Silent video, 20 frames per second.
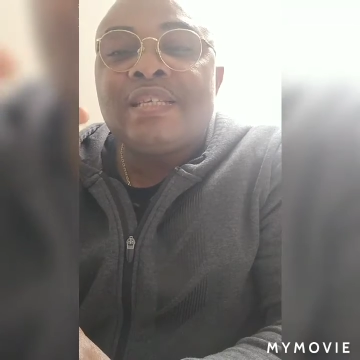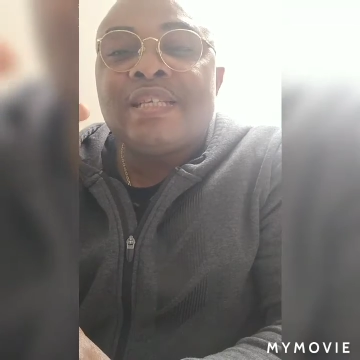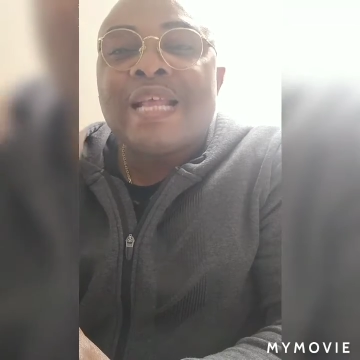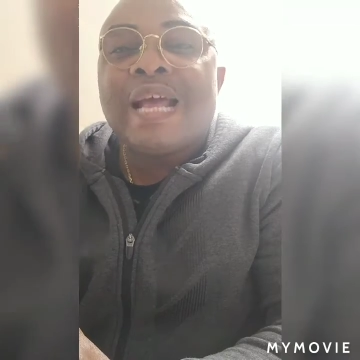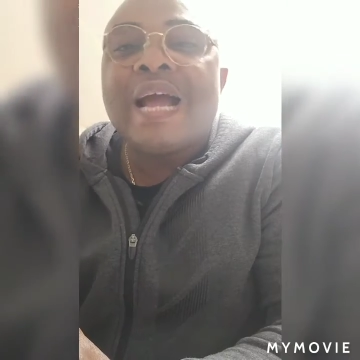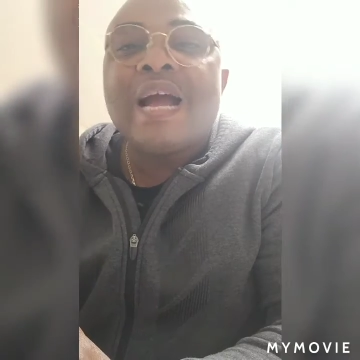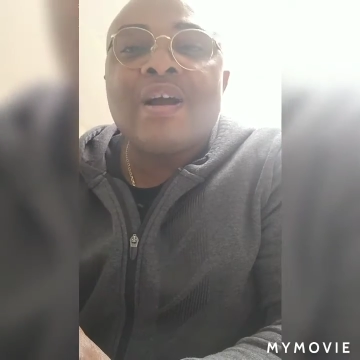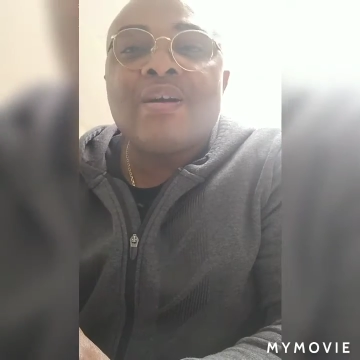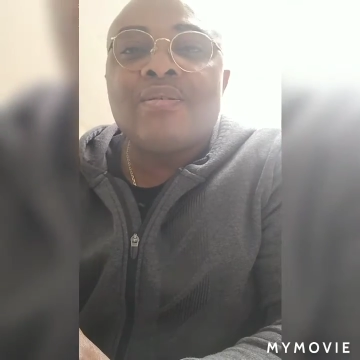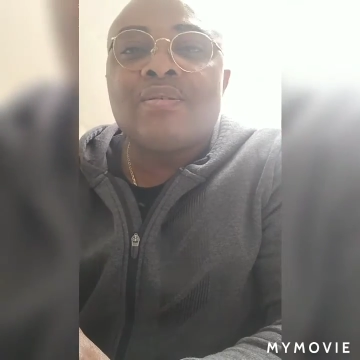
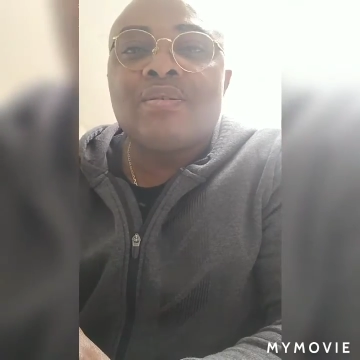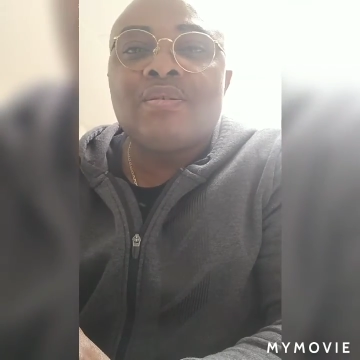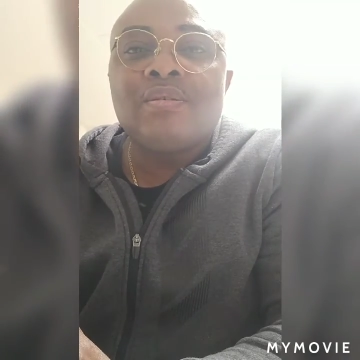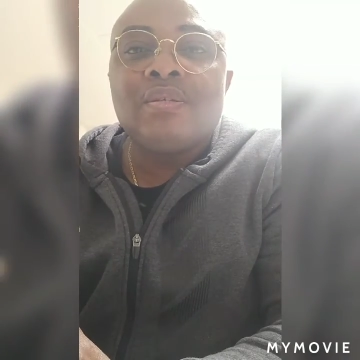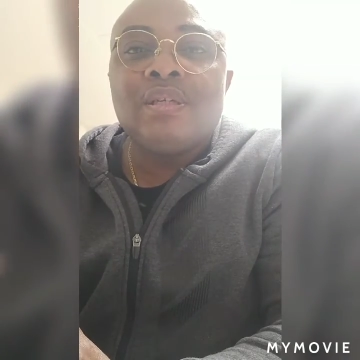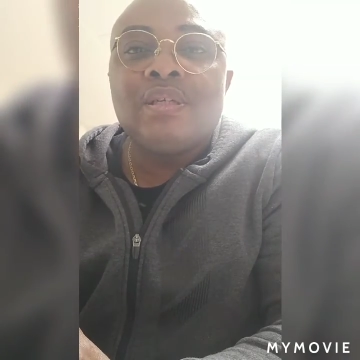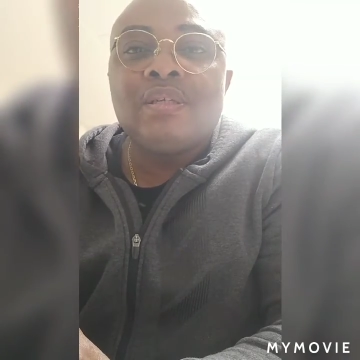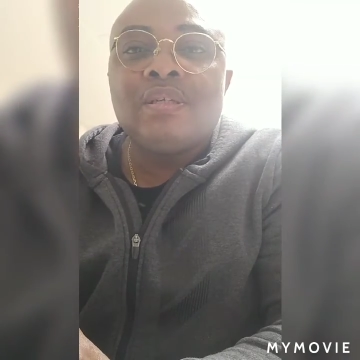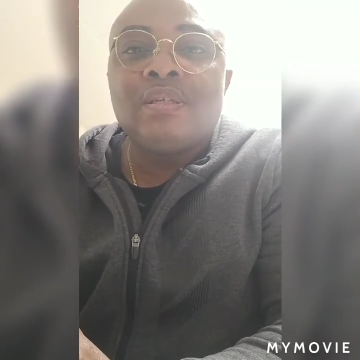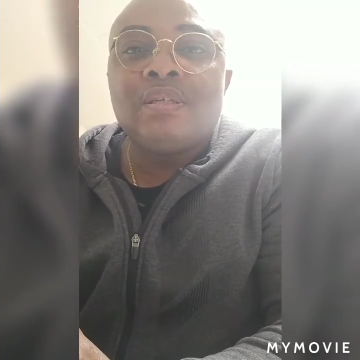now,
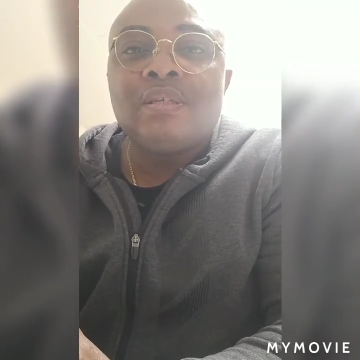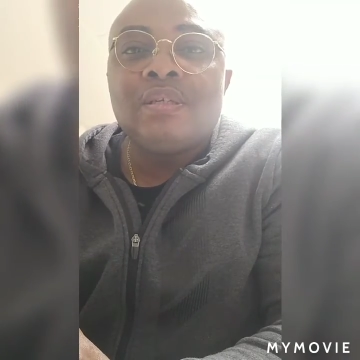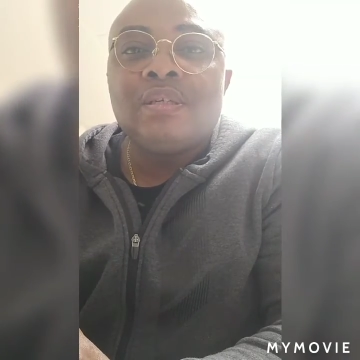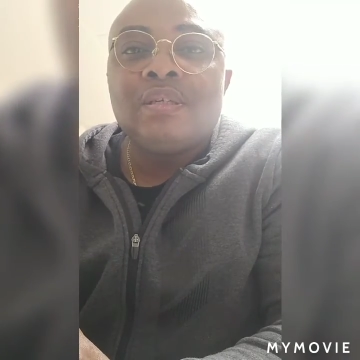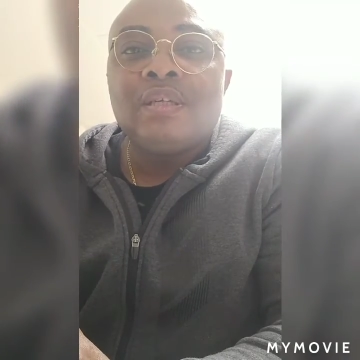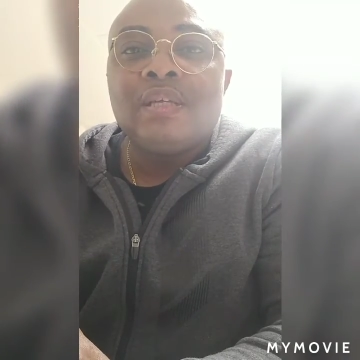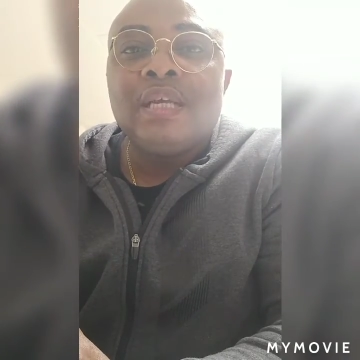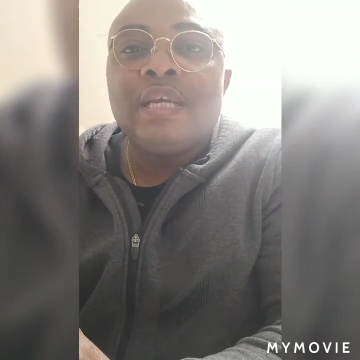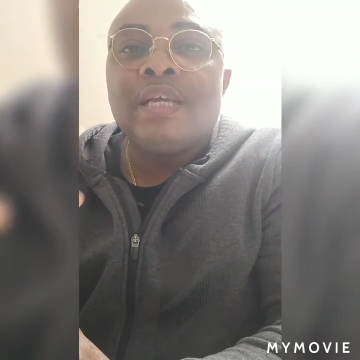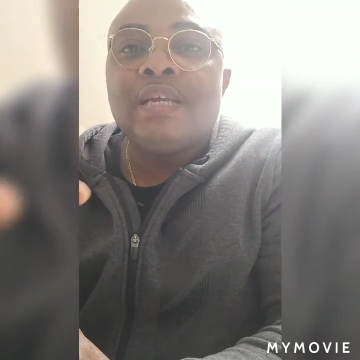
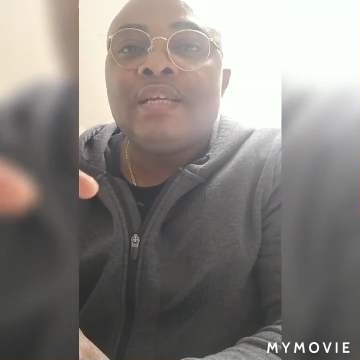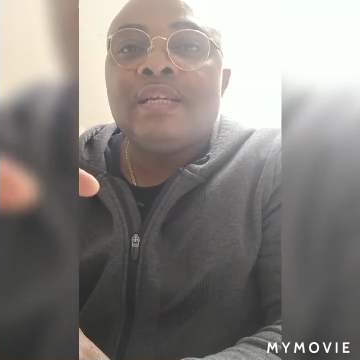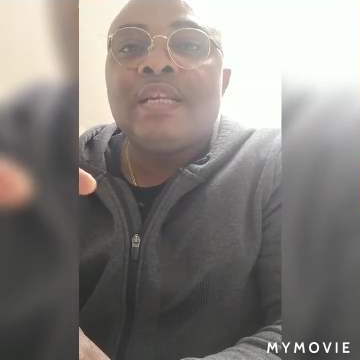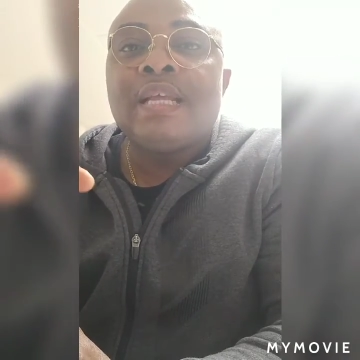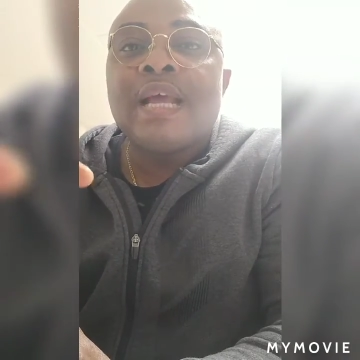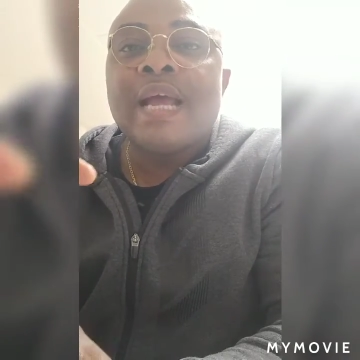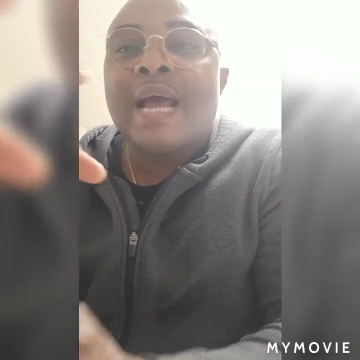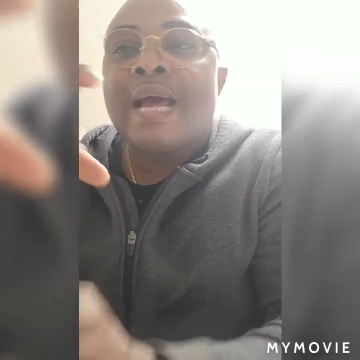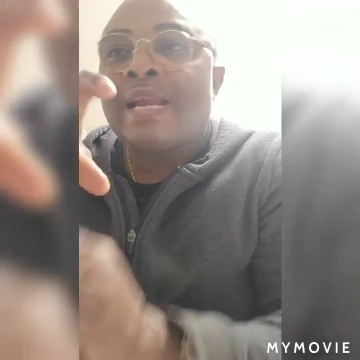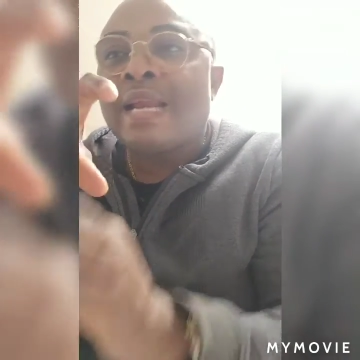
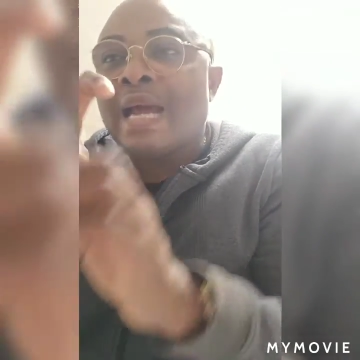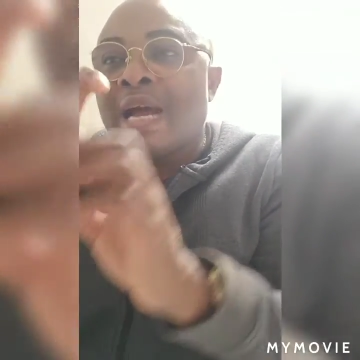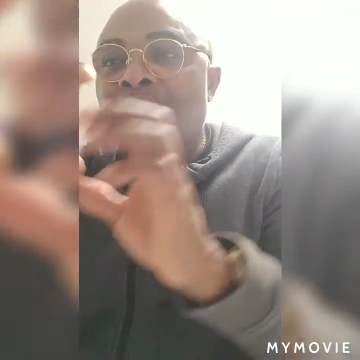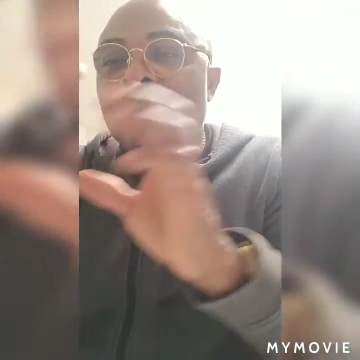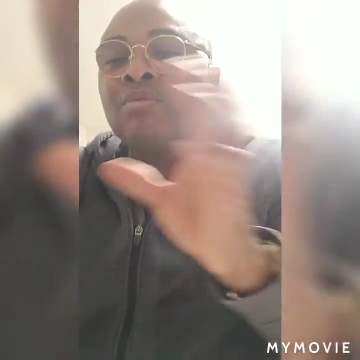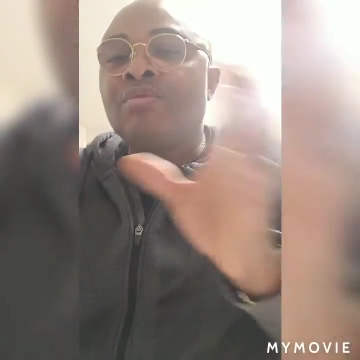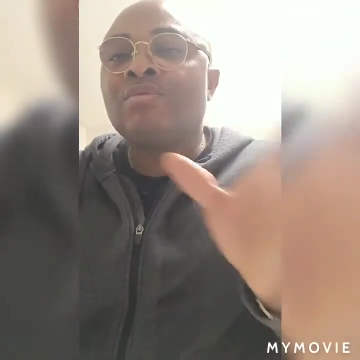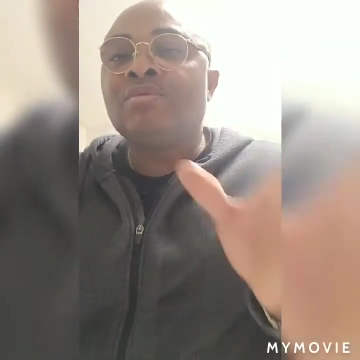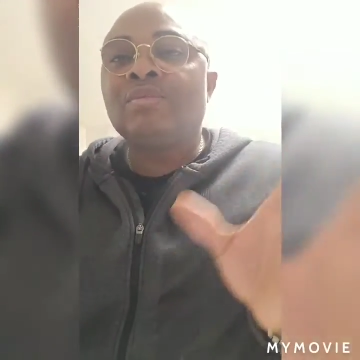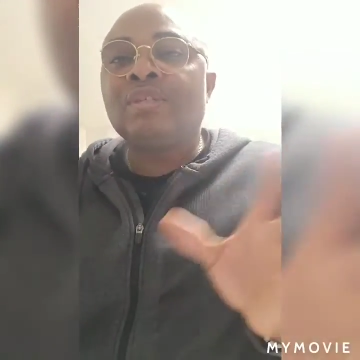they are
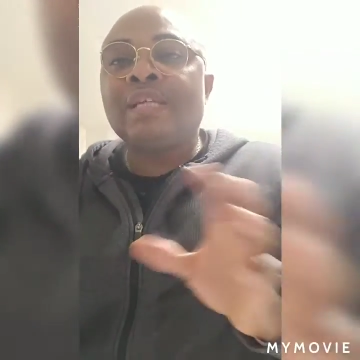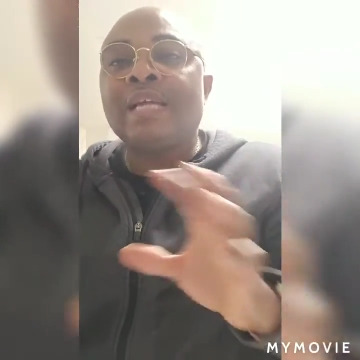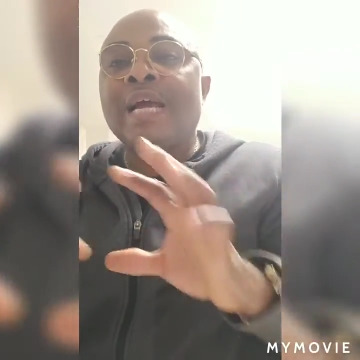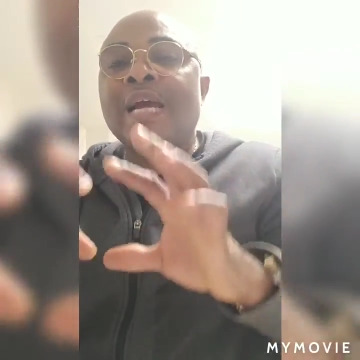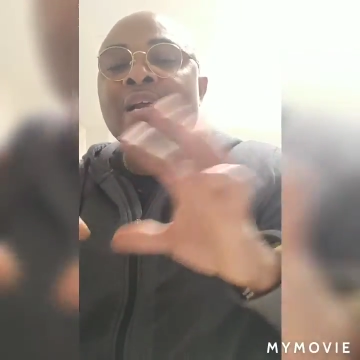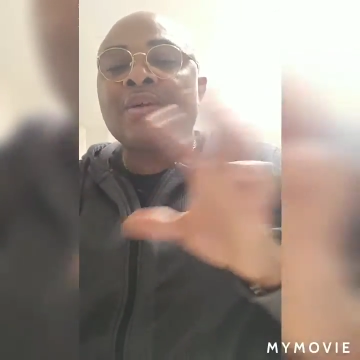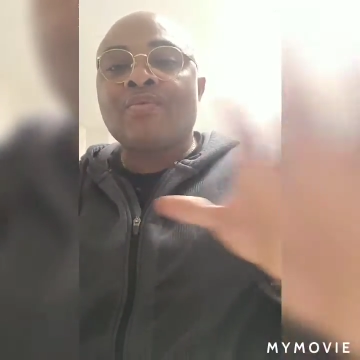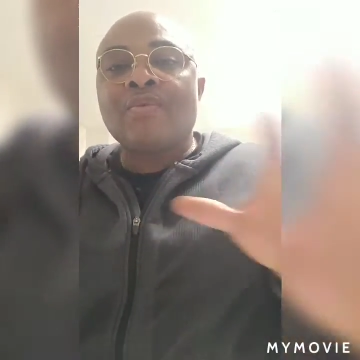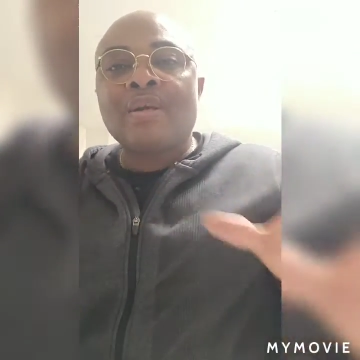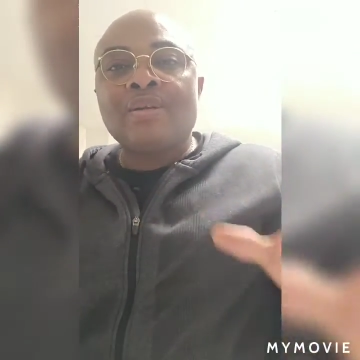now, the
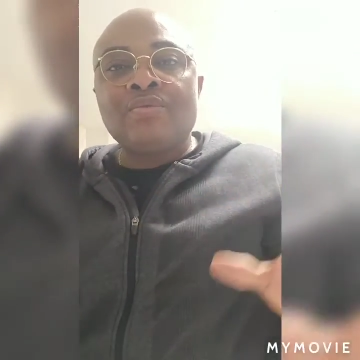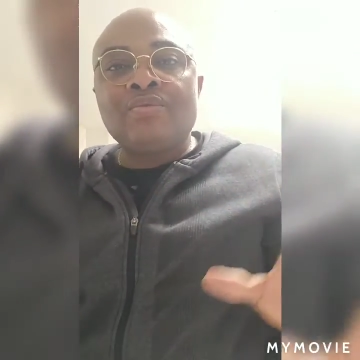Arewa